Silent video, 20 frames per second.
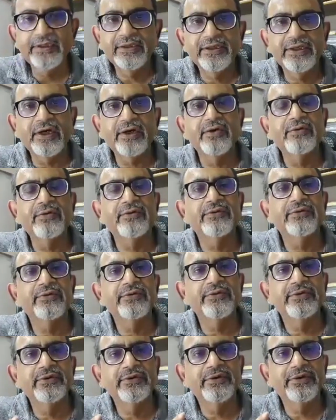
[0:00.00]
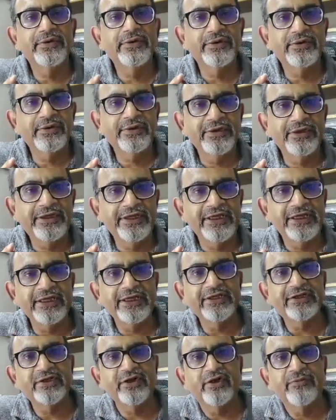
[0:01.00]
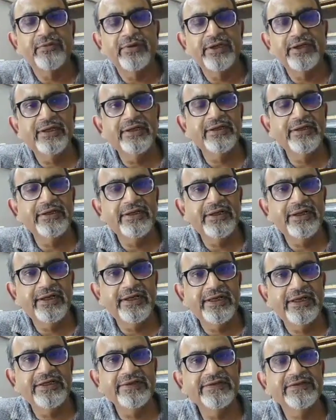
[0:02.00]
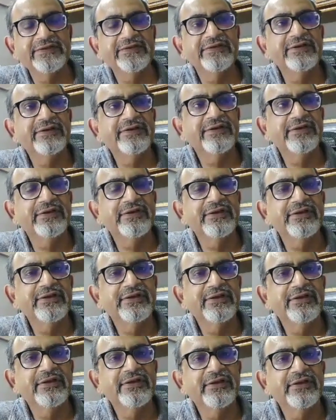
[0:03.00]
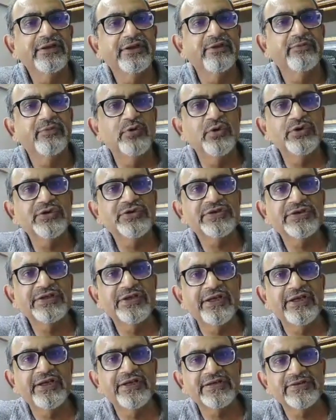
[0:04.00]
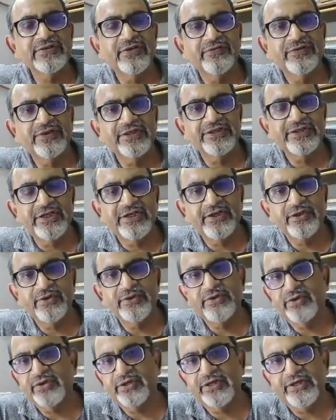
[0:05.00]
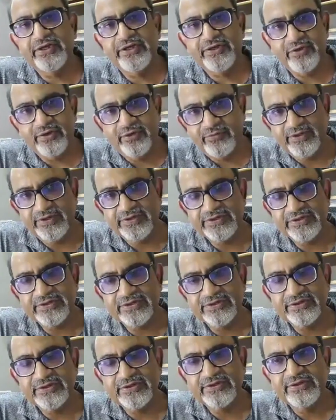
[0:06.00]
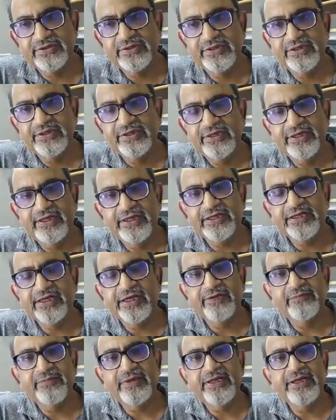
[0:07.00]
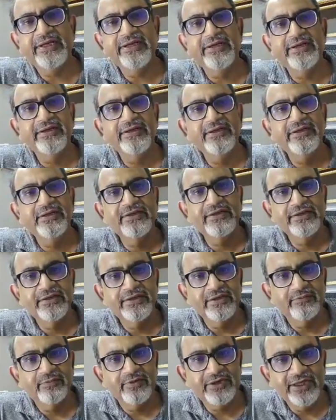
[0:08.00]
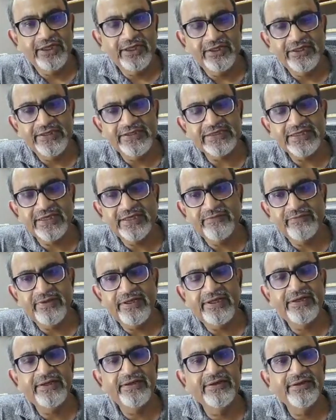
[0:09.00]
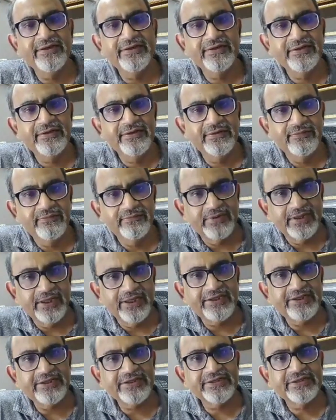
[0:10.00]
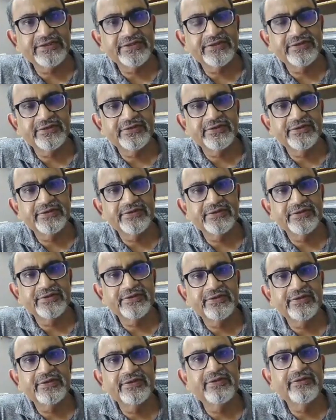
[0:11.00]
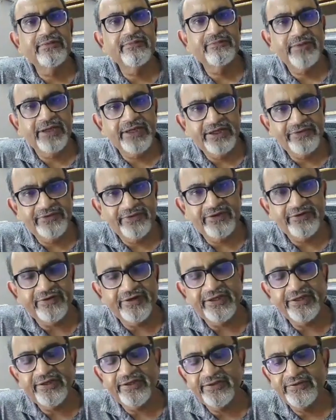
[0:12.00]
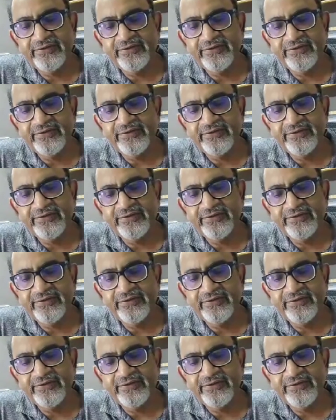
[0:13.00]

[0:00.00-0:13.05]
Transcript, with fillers: Now, renal trauma is the most serious of the genitourinary traumas. It can be, the modalities can be blunt, penetrating,